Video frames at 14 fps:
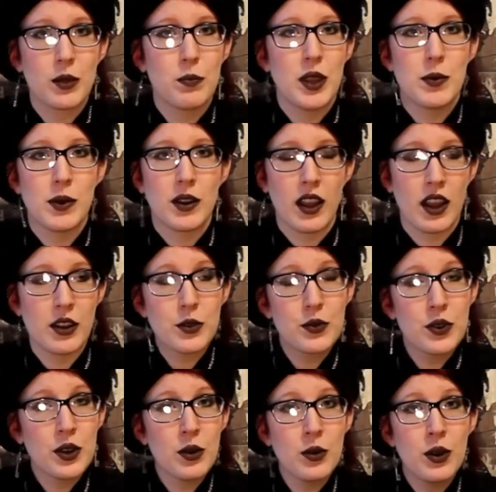people kind of
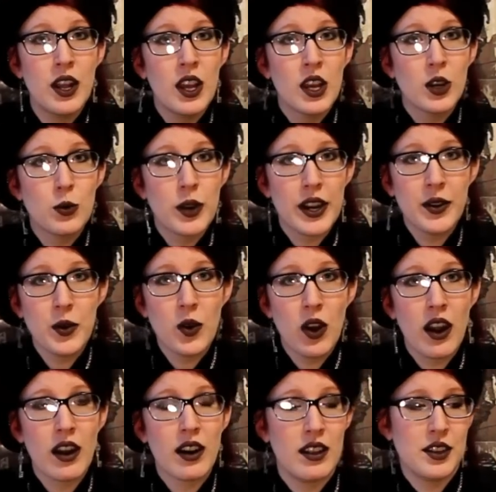know where you
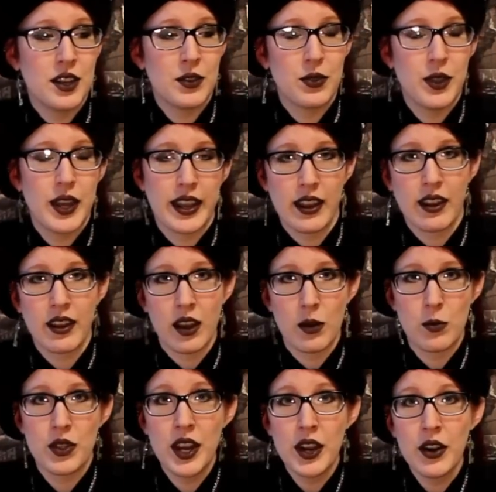are and if they can come
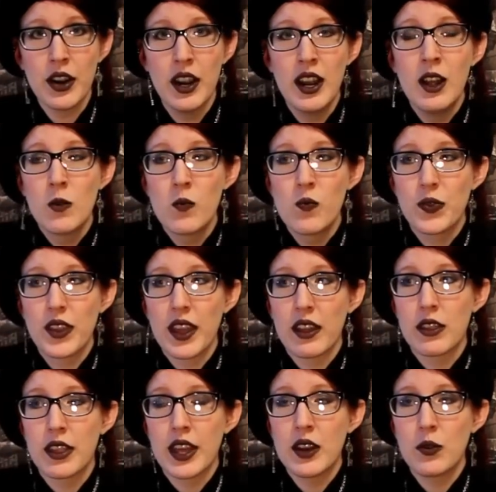there. And
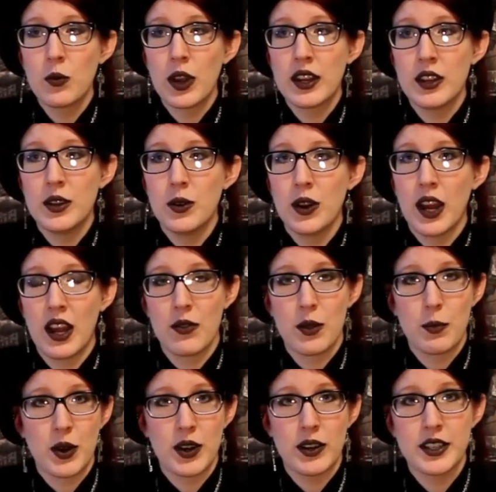then when you have the
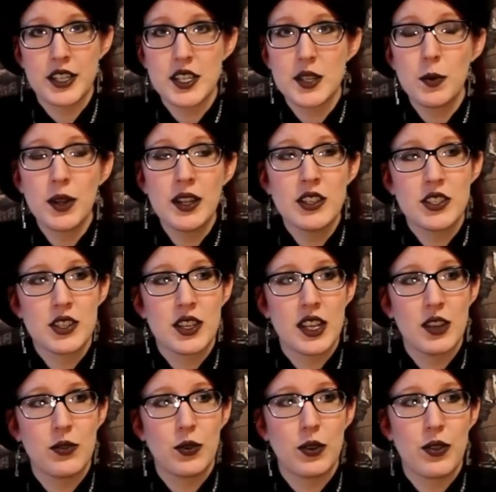participants,
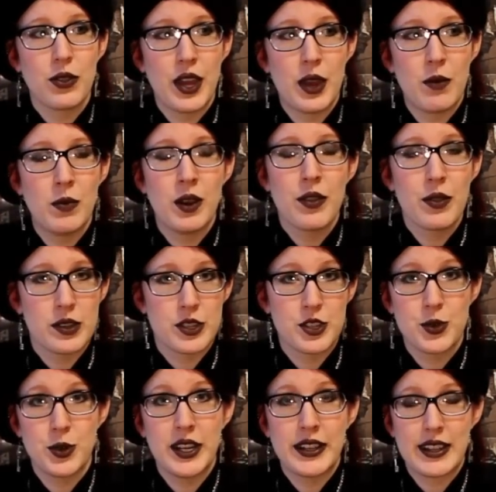give them the
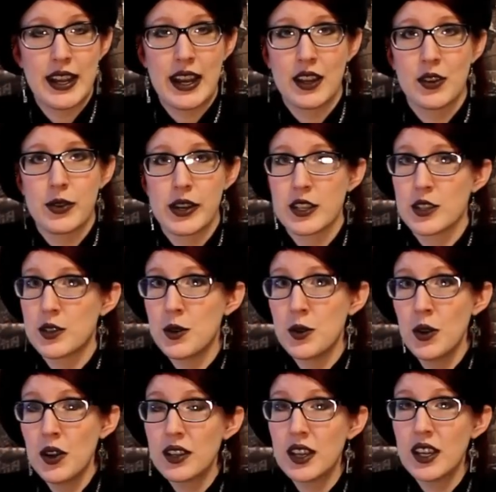street address. Do
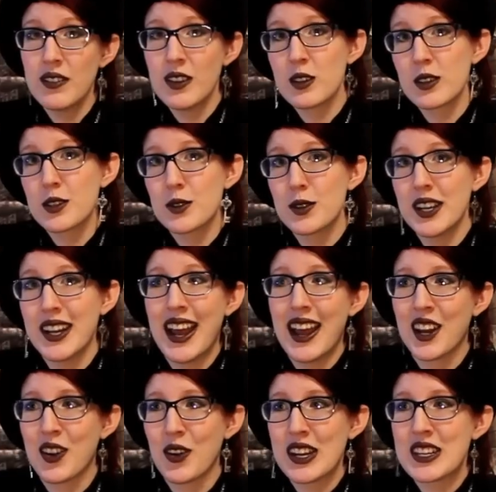not give your street
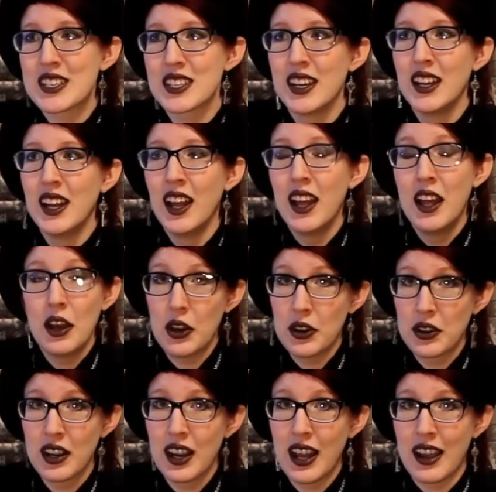address
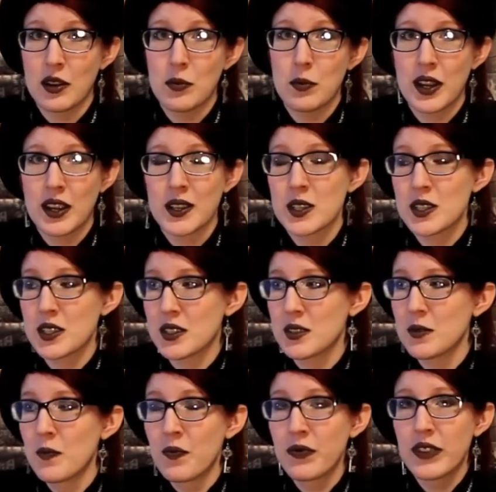online, because
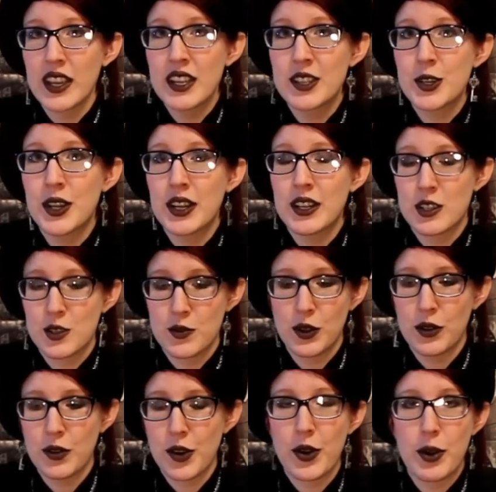internet is full
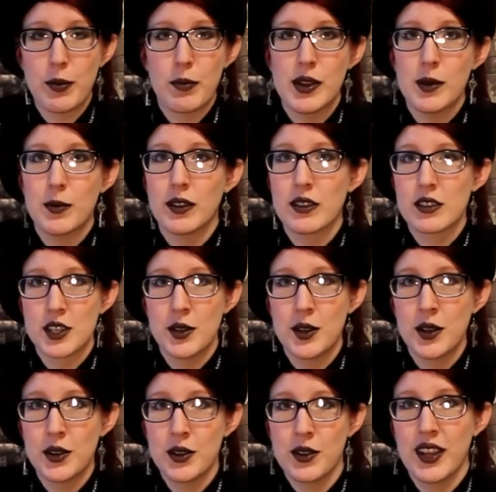of creepy people, so don't
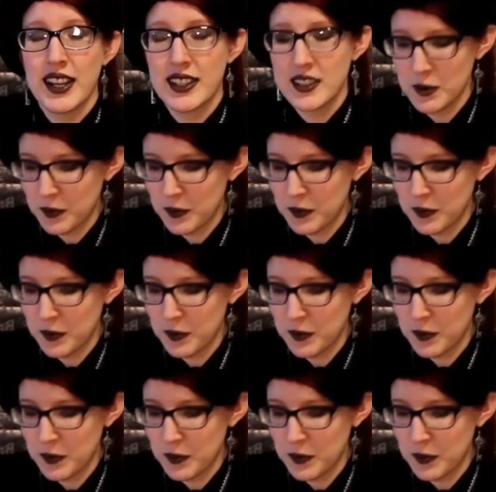do that.